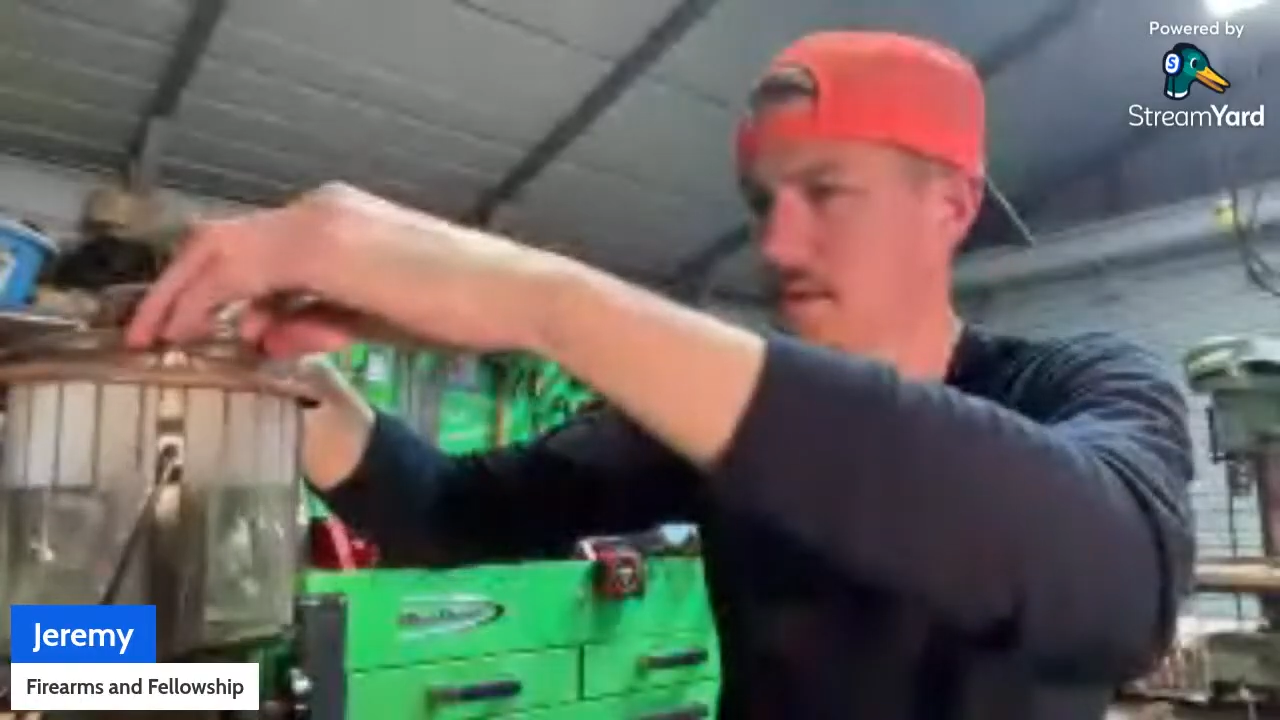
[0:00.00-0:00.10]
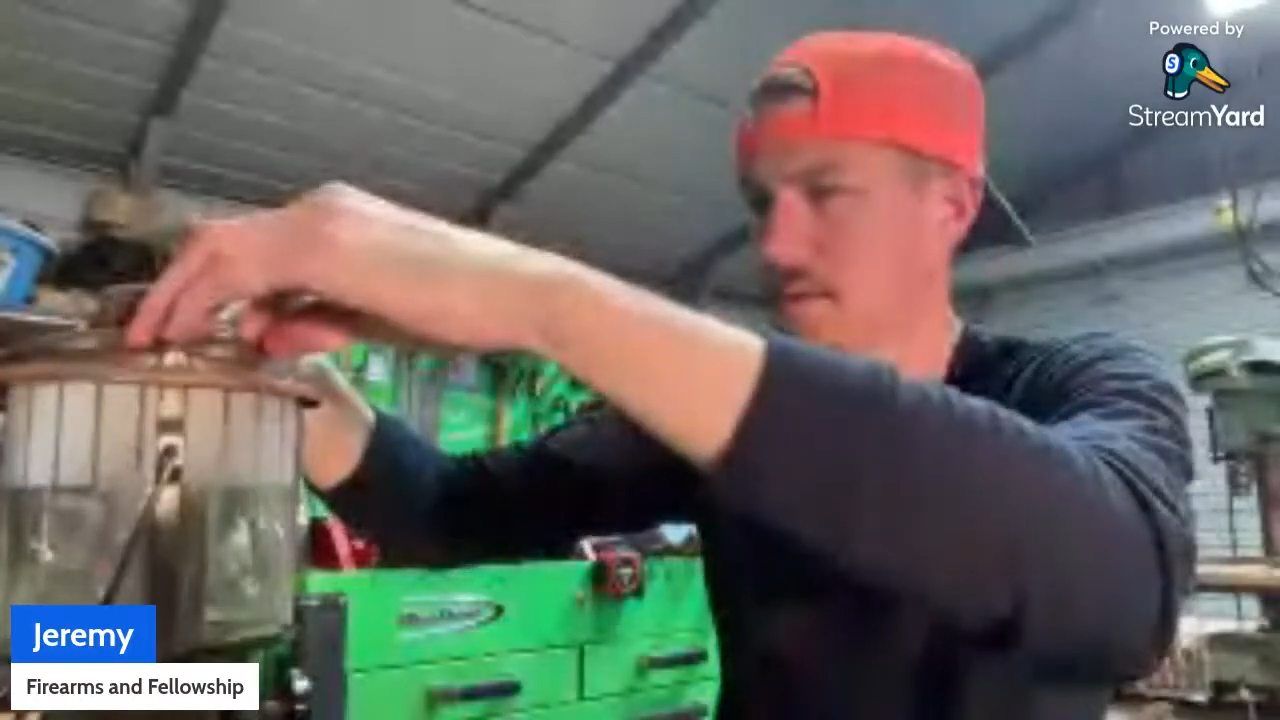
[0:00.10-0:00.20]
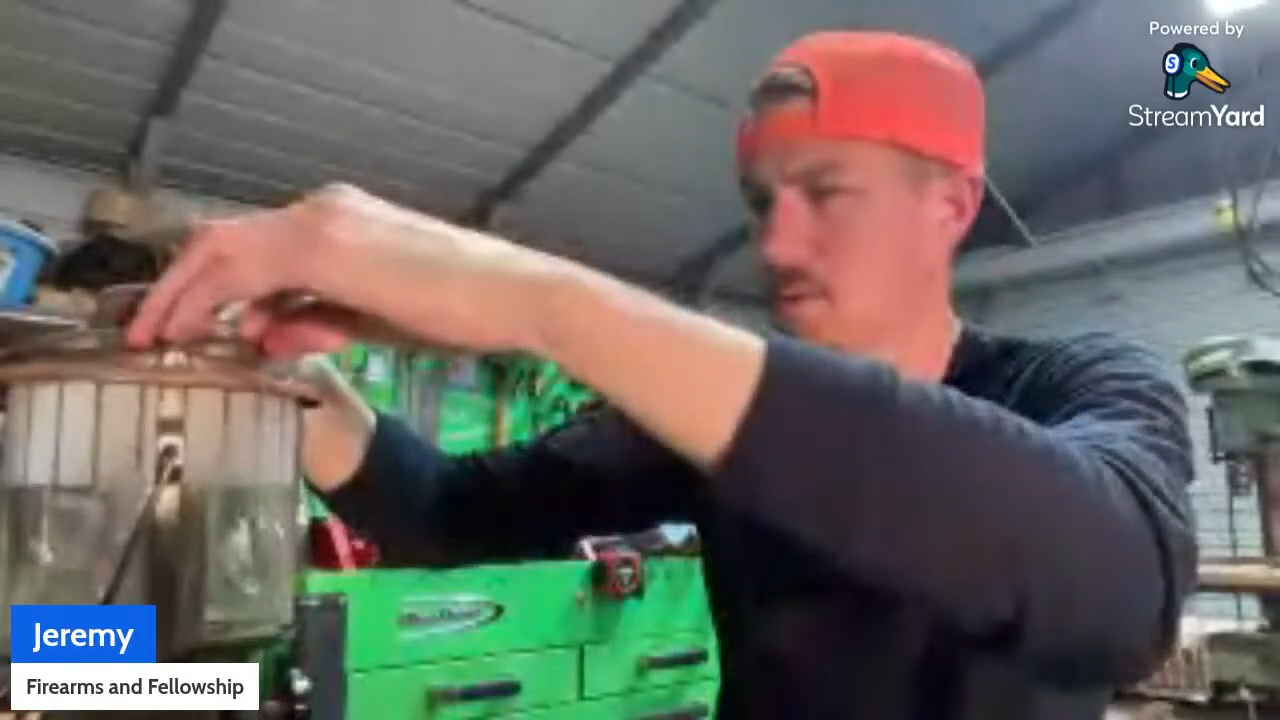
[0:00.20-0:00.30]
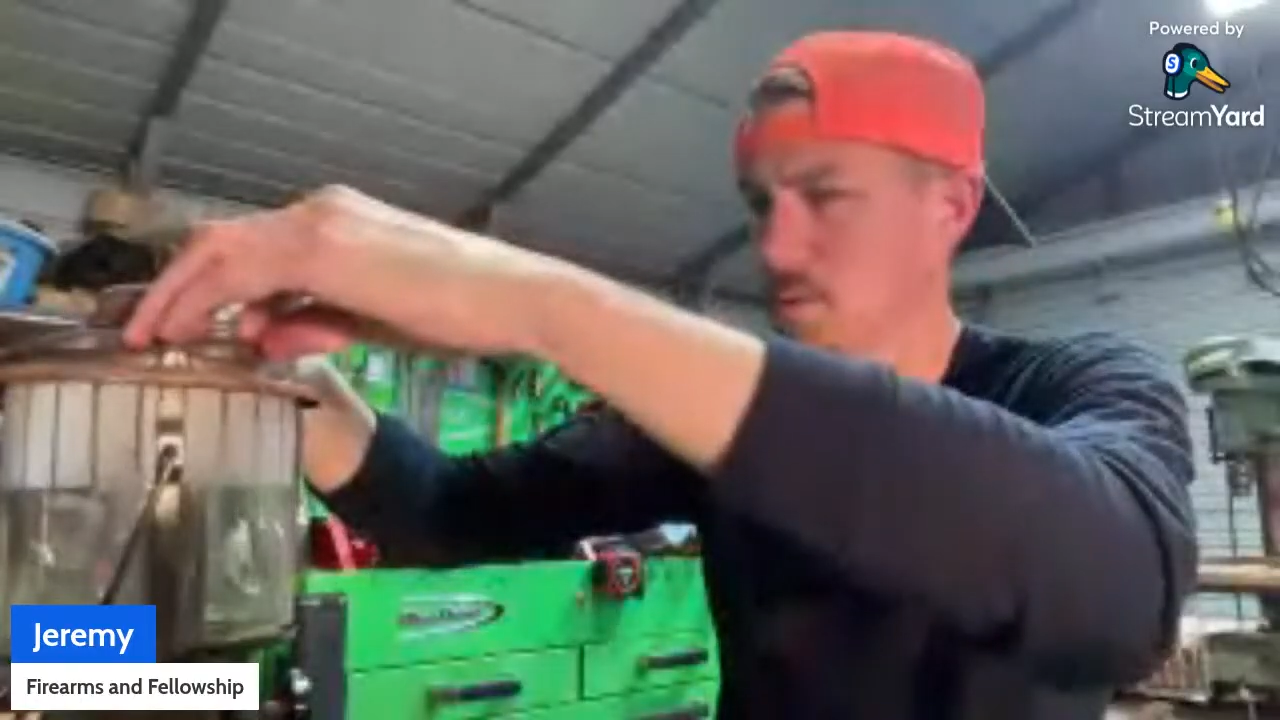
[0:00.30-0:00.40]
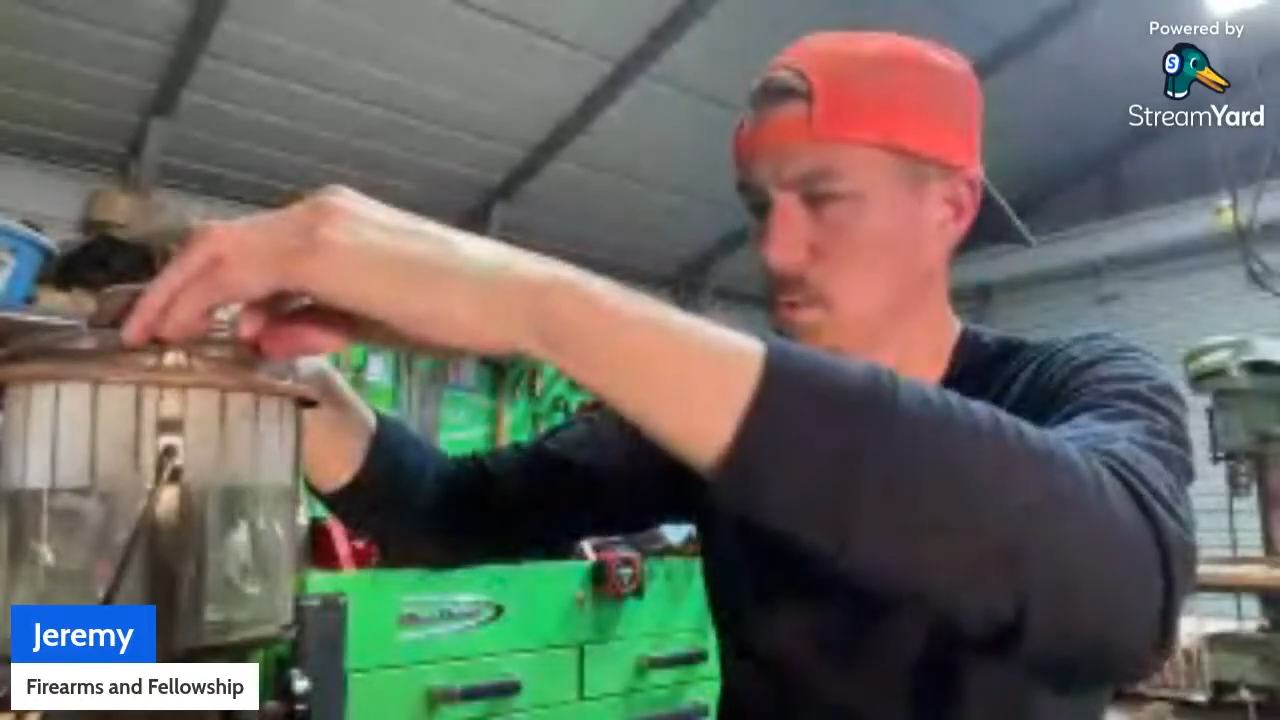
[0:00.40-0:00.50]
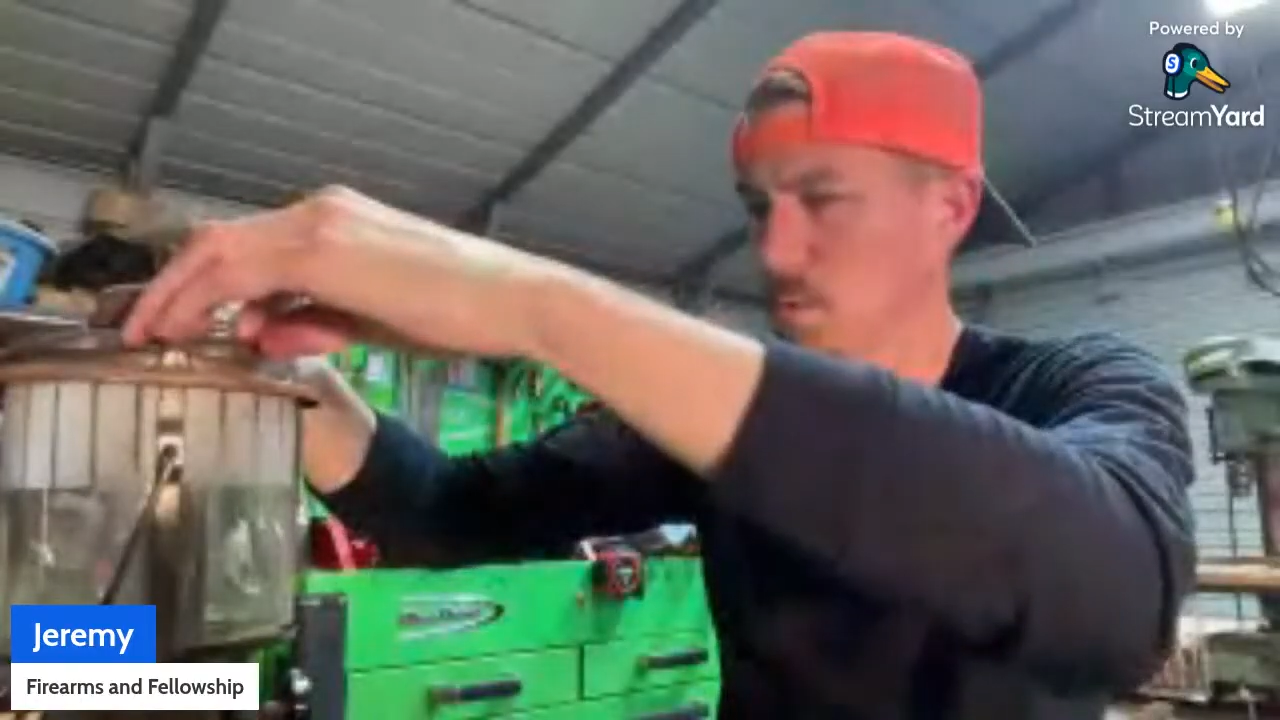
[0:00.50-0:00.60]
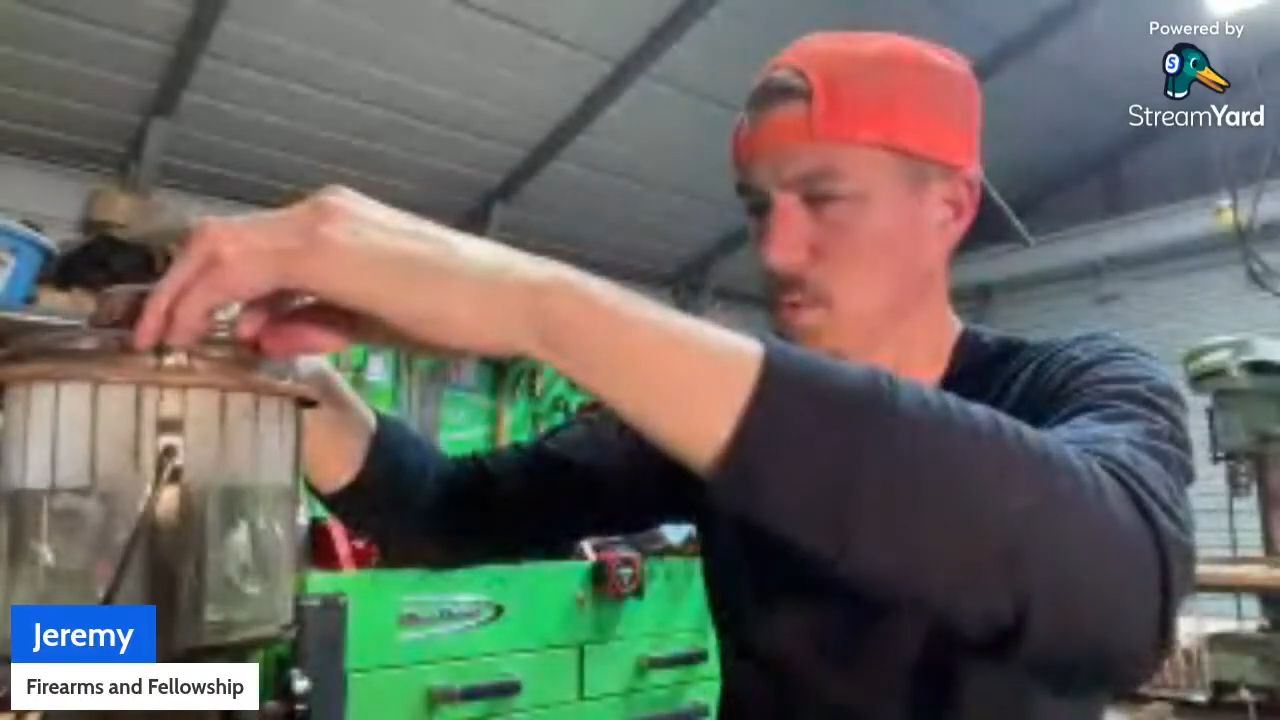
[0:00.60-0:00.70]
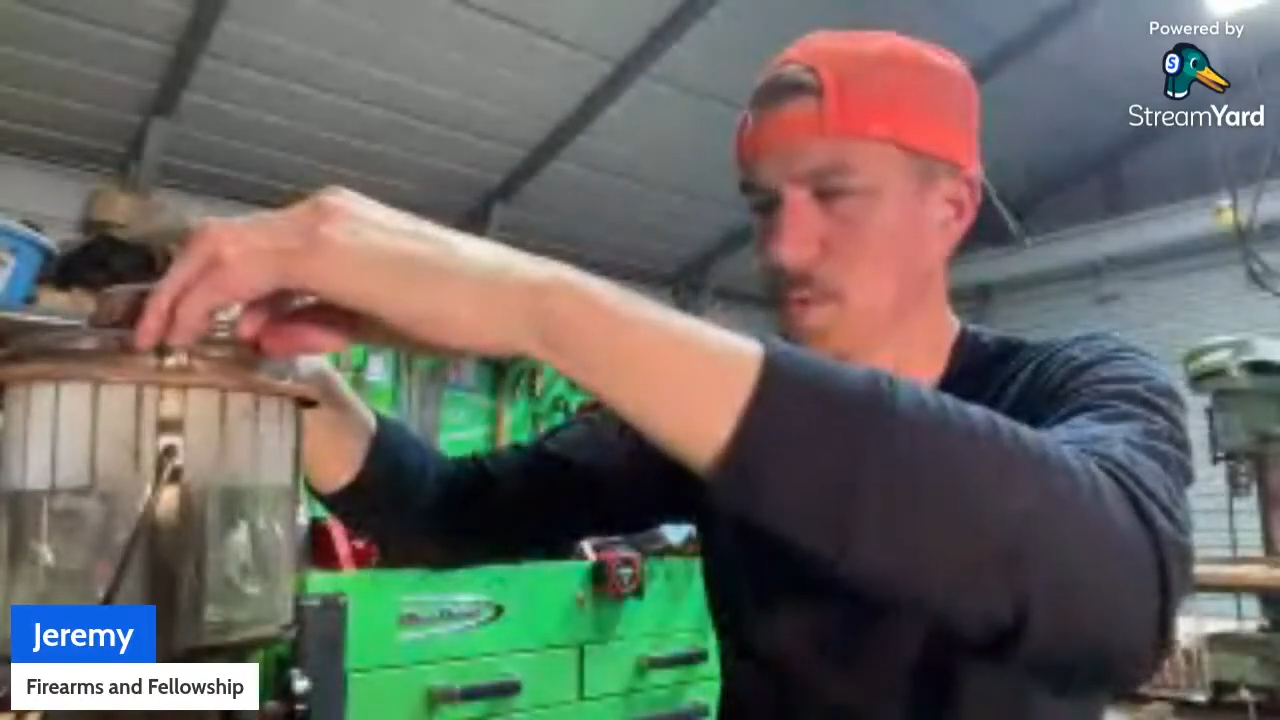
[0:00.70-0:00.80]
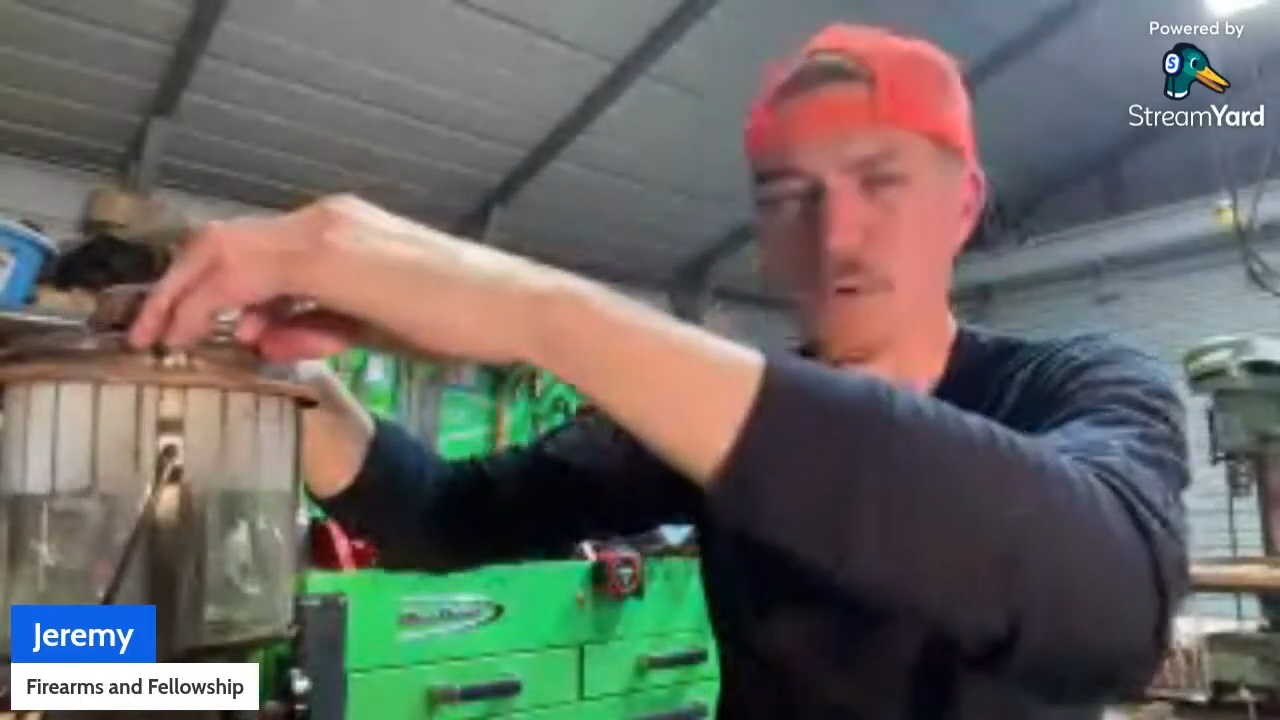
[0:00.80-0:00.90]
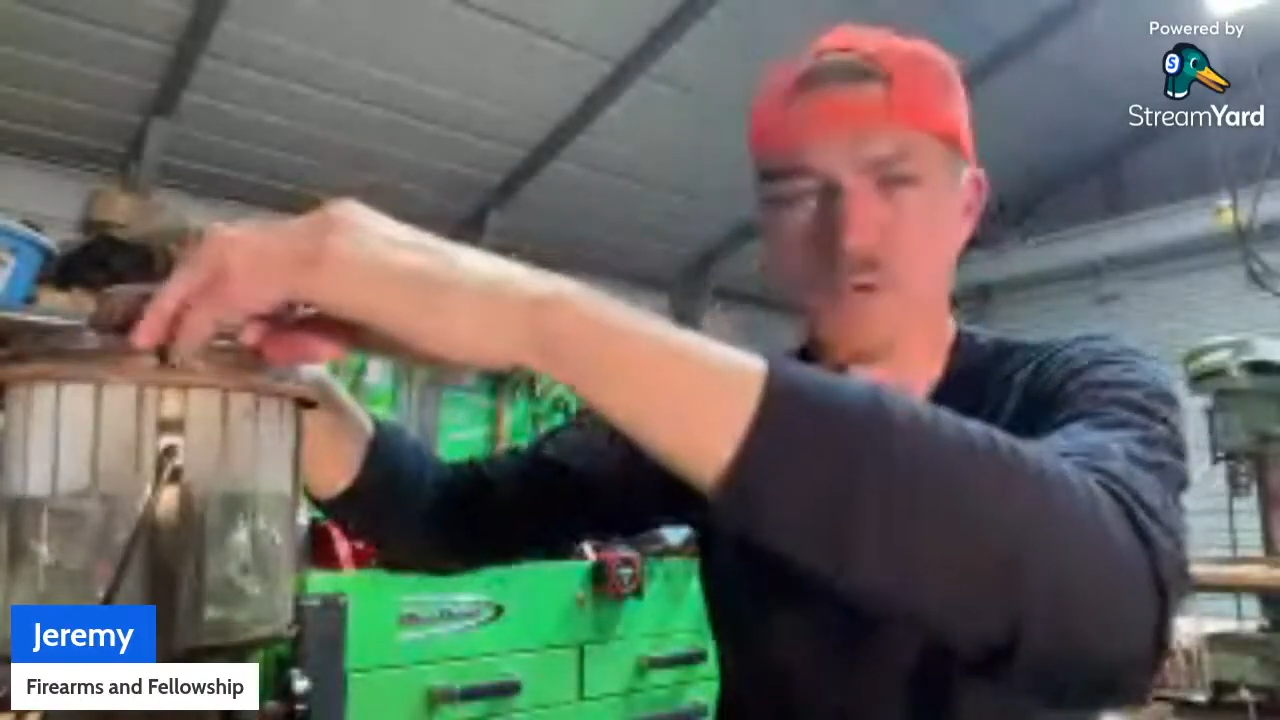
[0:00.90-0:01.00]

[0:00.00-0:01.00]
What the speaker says: ooh.